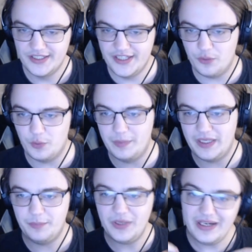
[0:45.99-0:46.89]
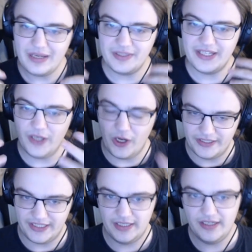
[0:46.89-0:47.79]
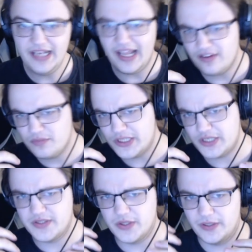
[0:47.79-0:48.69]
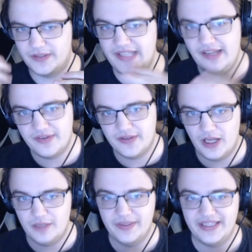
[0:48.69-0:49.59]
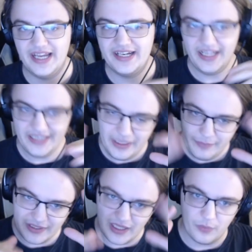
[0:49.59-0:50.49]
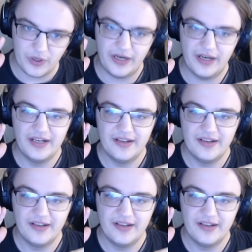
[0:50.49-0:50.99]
They will be pretty heavily guarded, not as much as your Desert God, but like a little bit lower,